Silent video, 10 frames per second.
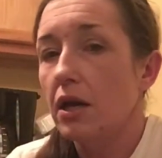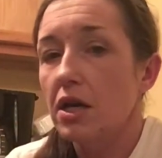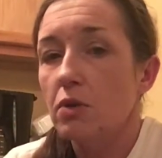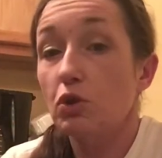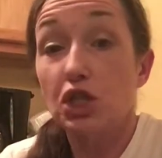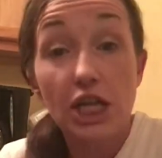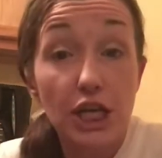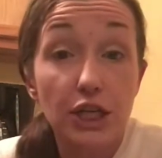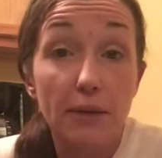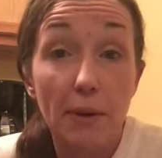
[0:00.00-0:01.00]
Well, she
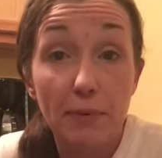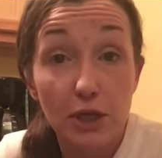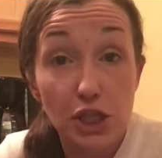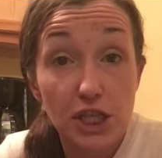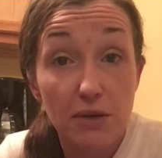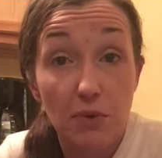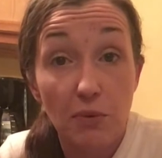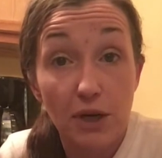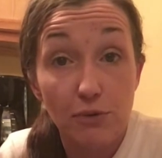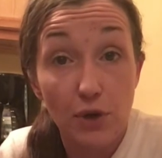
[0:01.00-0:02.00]
couldn't come up here because she didn't want to
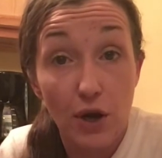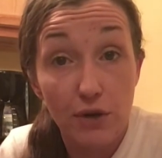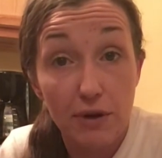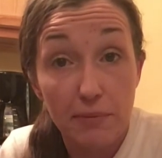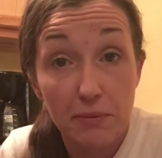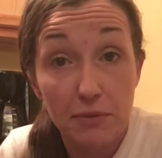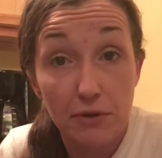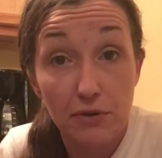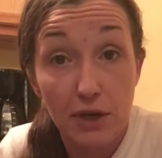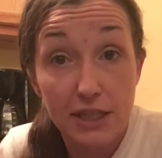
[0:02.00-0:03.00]
wake her daughter up in the
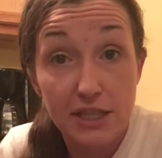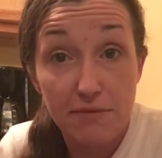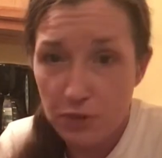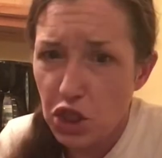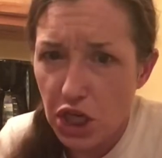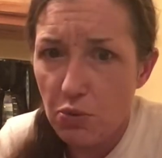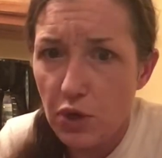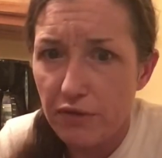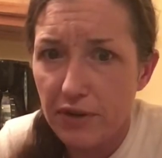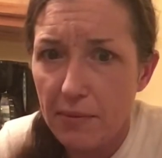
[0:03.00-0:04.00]
middle of the night and stuff, but she
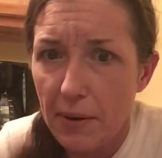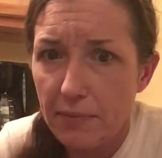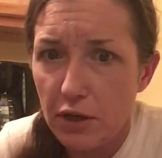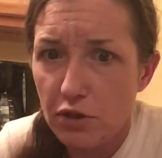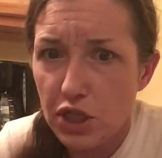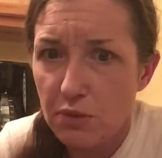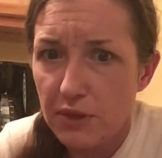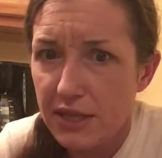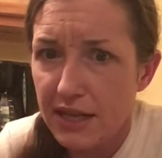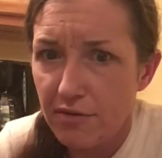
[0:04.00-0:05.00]
would have come up there and she would
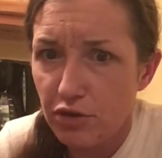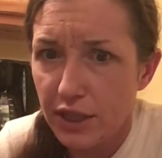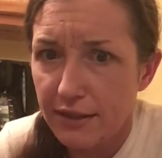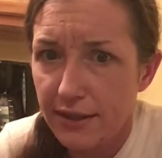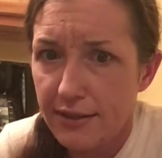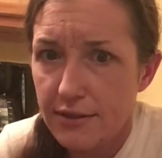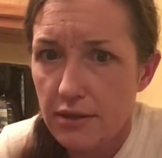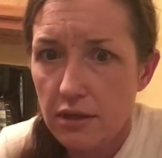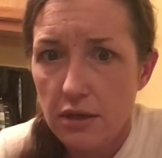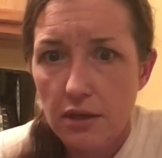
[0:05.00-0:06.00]
have never done this.
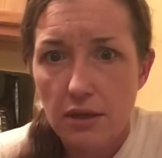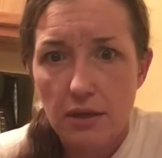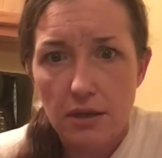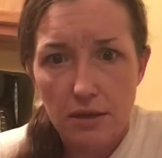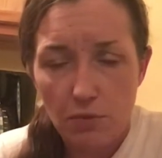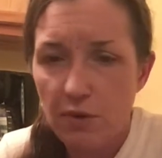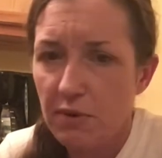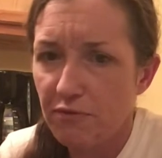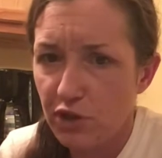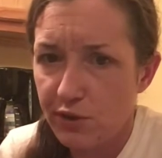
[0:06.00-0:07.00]
We've
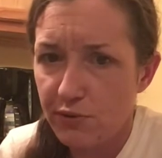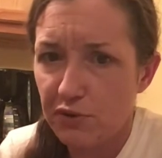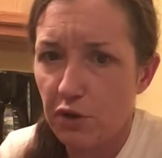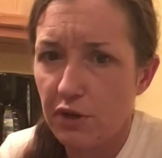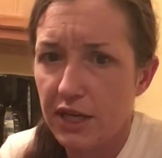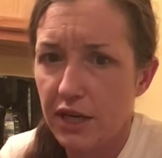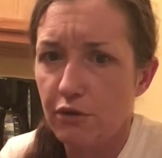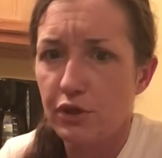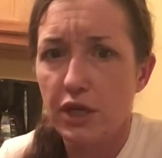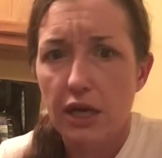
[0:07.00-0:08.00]
been friends for 30
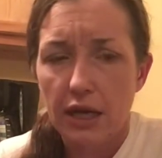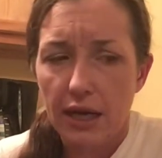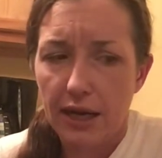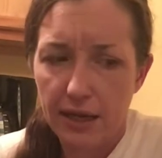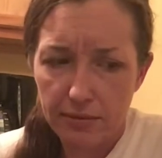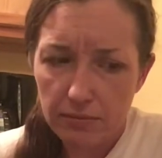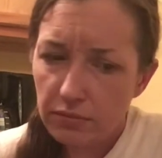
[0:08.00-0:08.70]
years and